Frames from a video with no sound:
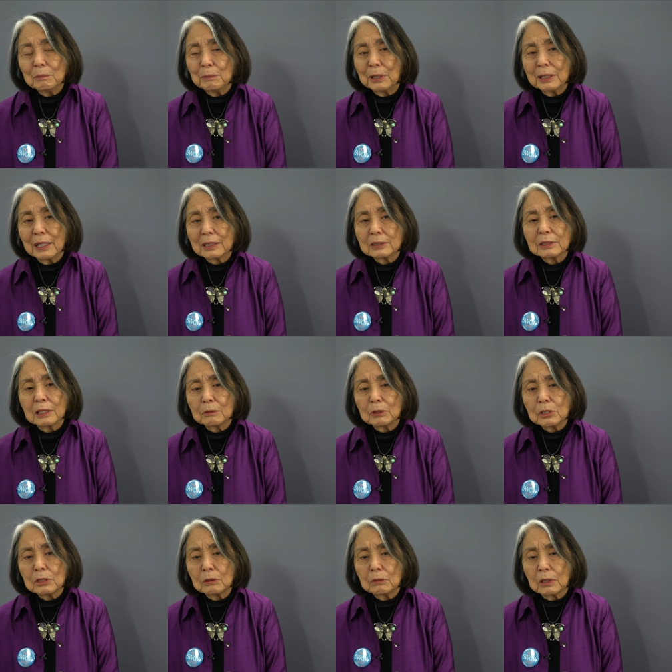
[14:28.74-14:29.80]
but that's not
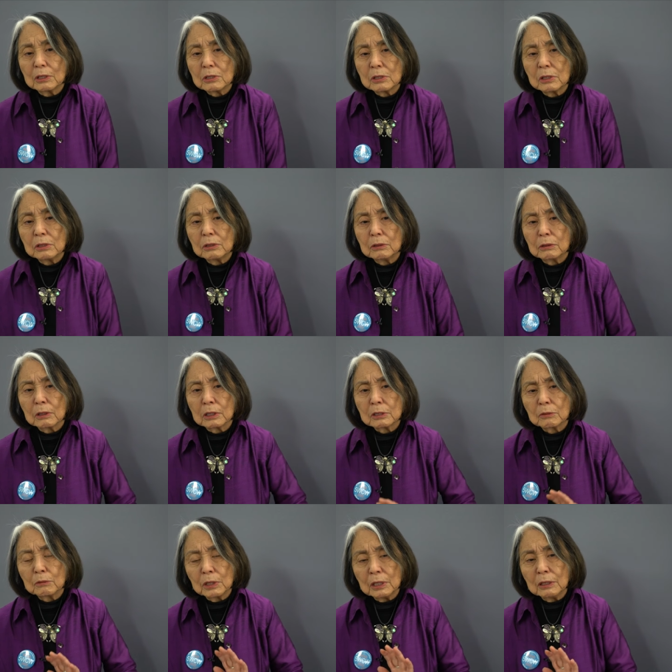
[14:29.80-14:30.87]
what she wants to do
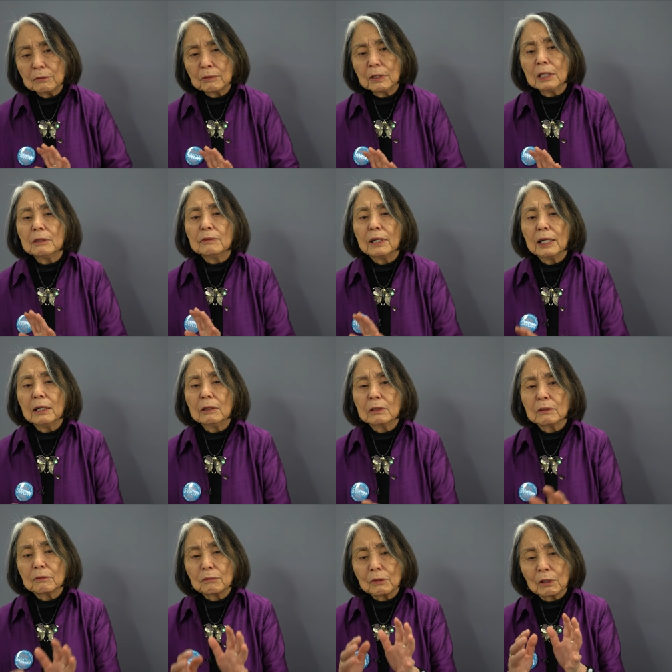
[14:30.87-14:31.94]
because we evolve
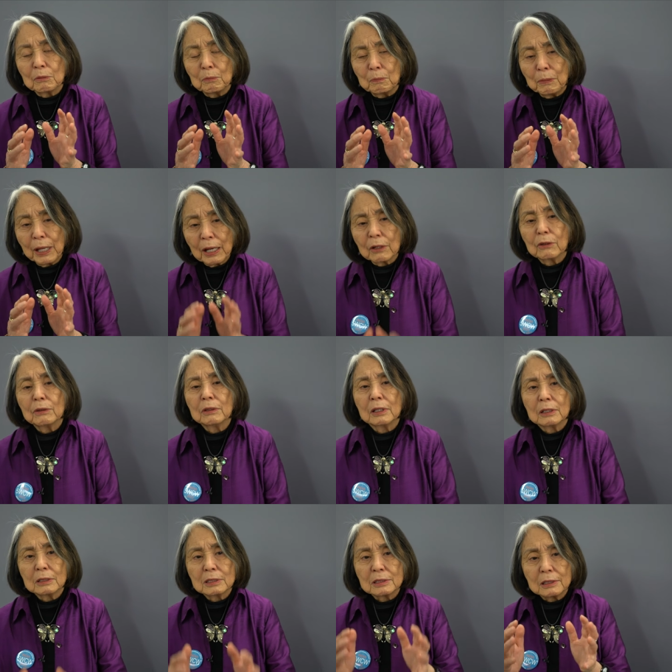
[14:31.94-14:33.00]
out of the pattern
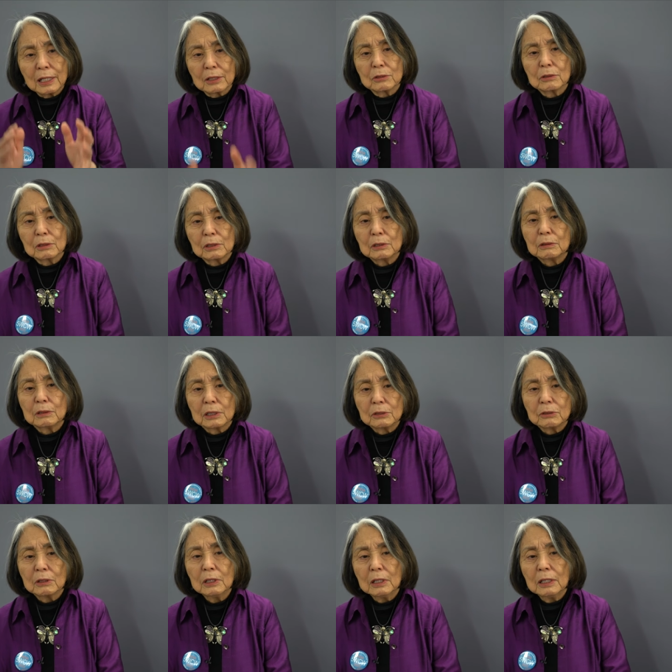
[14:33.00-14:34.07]
that is natural to
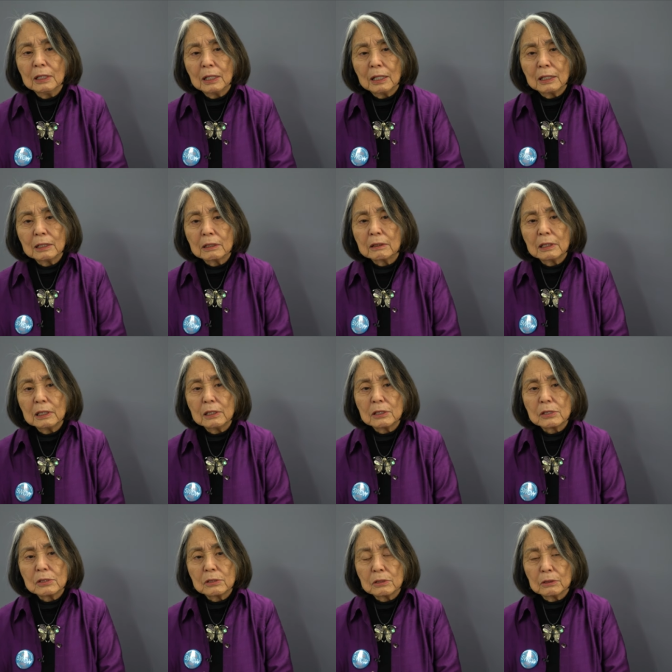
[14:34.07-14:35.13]
us. And
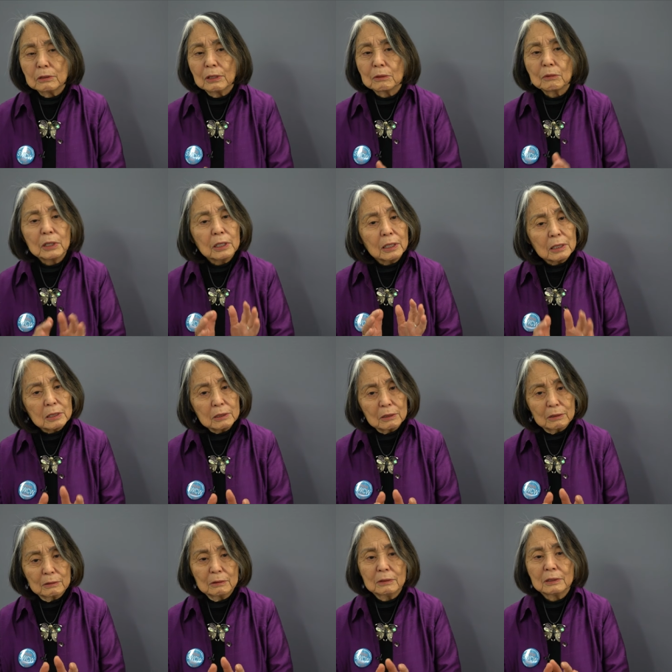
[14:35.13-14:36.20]
Athenas do. And when they
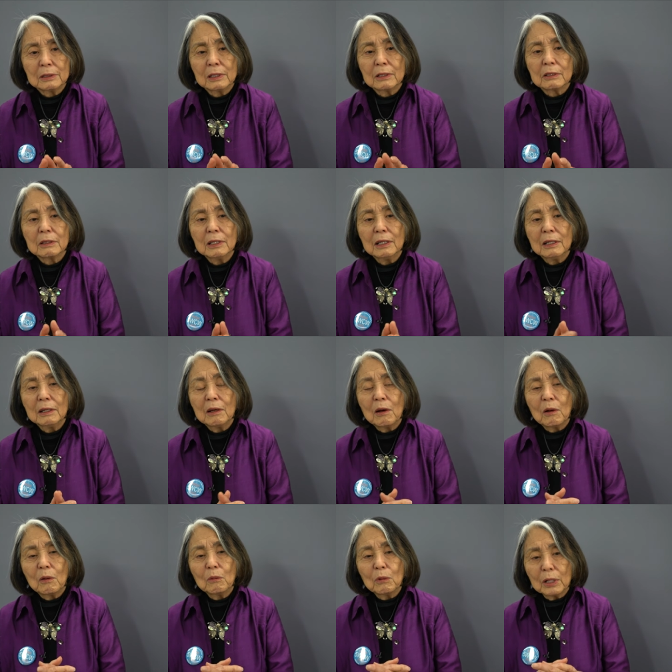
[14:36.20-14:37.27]
do, they're
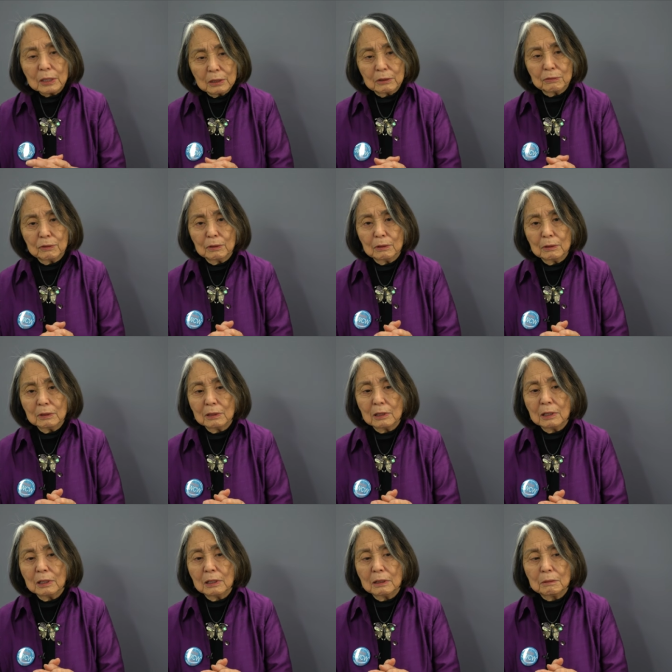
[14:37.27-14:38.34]
wonderful.
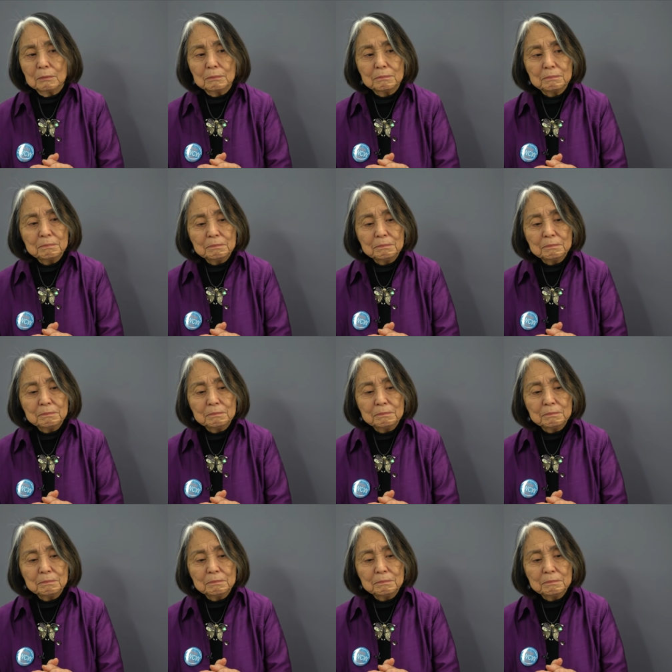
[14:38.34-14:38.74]
Um,